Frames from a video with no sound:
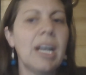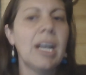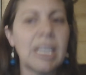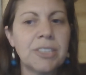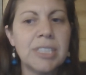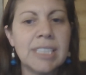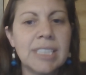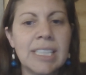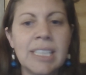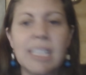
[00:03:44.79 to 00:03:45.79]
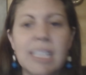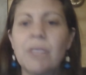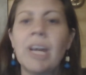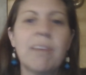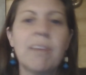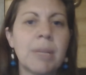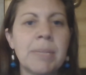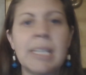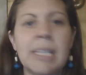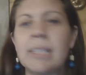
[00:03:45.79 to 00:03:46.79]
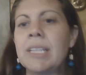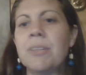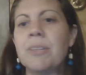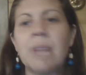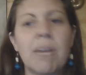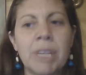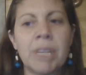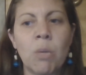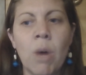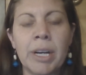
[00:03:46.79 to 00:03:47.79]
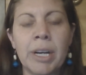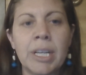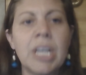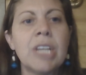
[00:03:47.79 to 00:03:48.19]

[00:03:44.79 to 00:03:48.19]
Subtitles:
electricity, they don't have plumbing, they don't have running water.